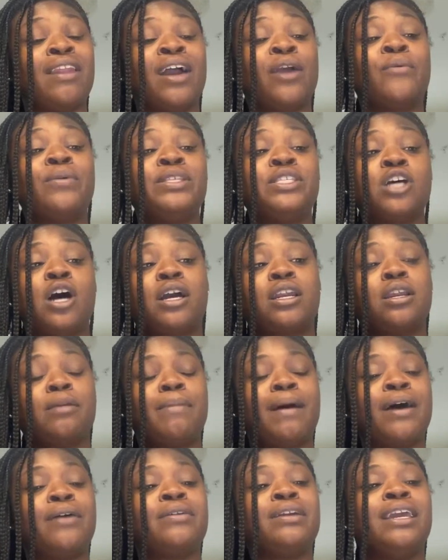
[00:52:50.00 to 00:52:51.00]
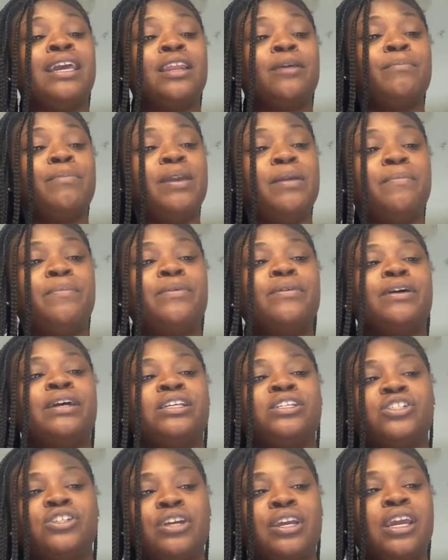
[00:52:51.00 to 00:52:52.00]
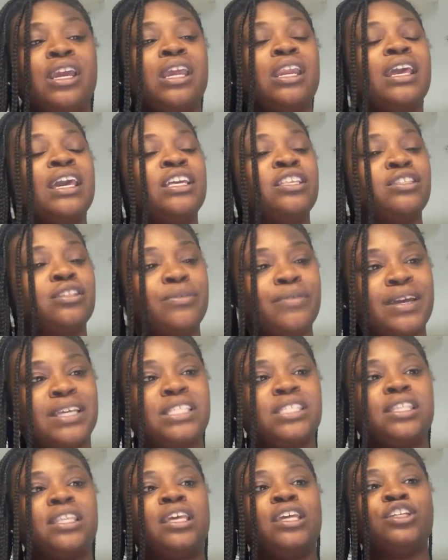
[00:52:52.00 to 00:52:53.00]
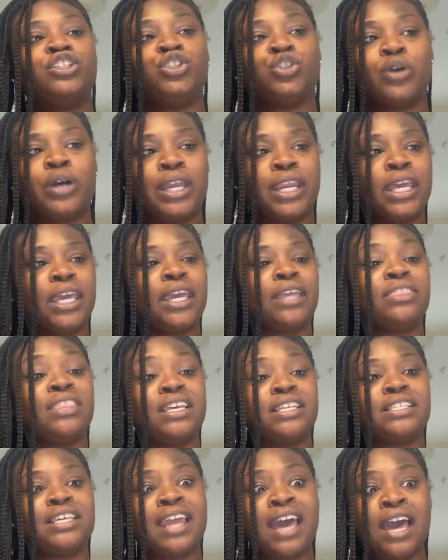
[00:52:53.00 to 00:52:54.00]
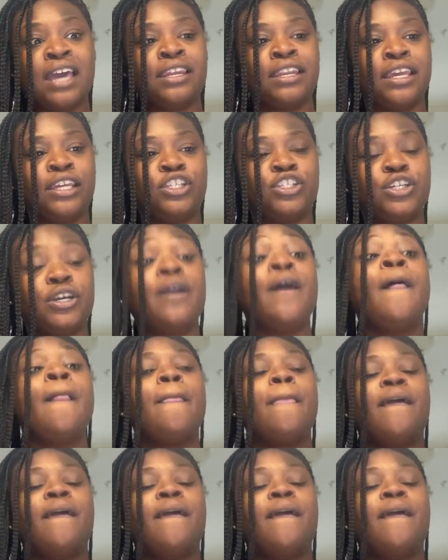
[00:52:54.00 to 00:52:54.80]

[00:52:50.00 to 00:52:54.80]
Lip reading: like we talked about, getting people intrigued, interested, joining, things of that nature,